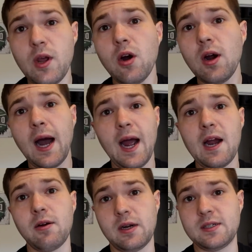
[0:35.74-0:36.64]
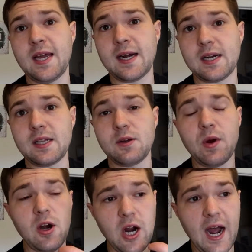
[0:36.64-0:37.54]
we are hiring technically.
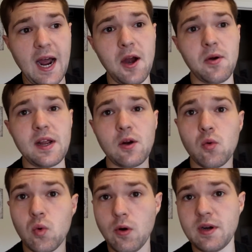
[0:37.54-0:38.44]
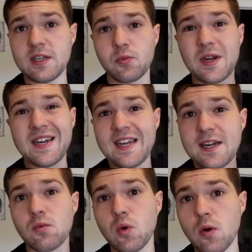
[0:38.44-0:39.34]
We are hiring roadies. We
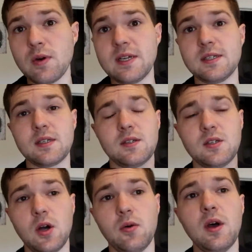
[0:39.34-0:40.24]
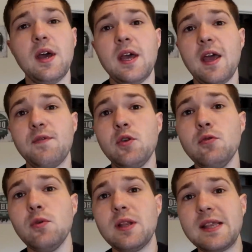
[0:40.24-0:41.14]
need roadies. So if
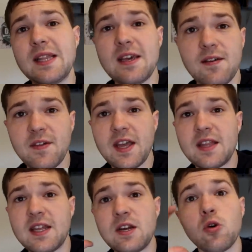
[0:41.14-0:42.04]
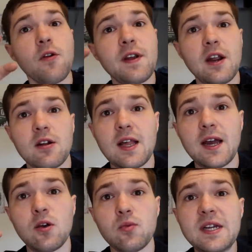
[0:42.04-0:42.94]
you live in the North
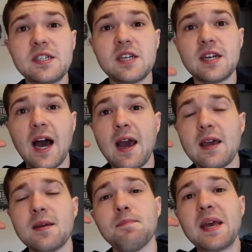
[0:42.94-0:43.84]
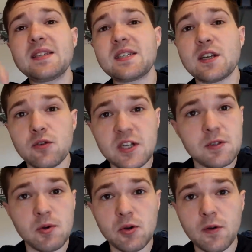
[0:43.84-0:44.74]
Carolina region, I am based in
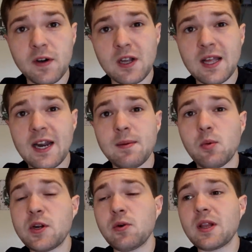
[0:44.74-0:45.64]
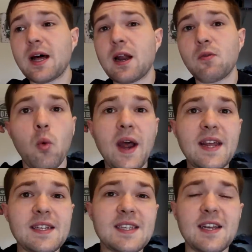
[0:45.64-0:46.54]
Greensboro, North Carolina, but we do a lot of
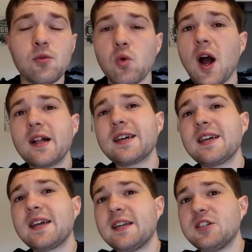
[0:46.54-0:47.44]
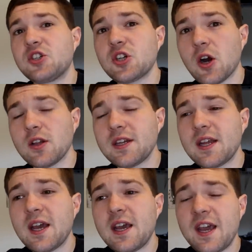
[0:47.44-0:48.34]
weddings in Raleigh and in
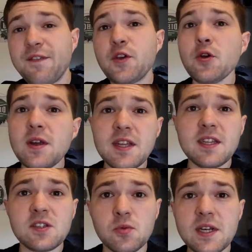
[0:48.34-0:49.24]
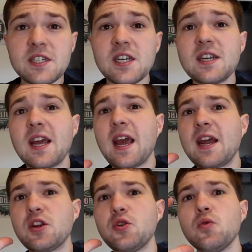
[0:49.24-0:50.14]
Charlotte. If you're in this region
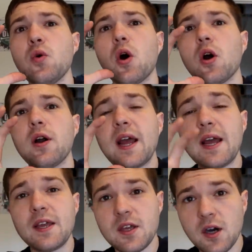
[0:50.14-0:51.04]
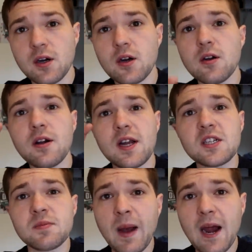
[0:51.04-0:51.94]
and you are a younger
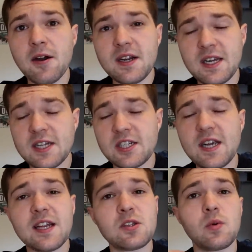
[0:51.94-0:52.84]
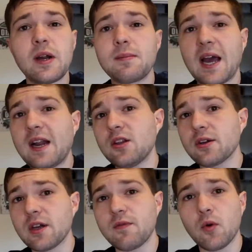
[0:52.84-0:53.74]
aspiring DJ, that's what I'm kind of
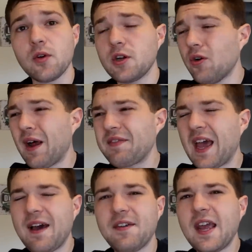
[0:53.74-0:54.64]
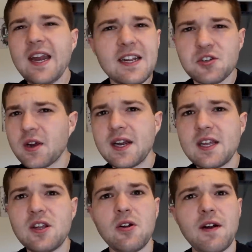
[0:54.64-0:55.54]
looking for. You don't have to have any
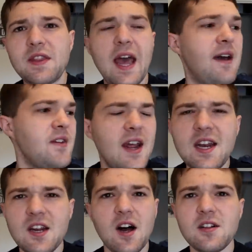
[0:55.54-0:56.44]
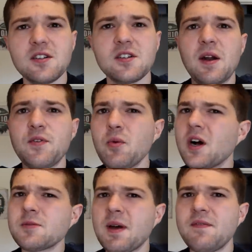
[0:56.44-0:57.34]
training. You don't have to have any knowledge knowledge, but if you watch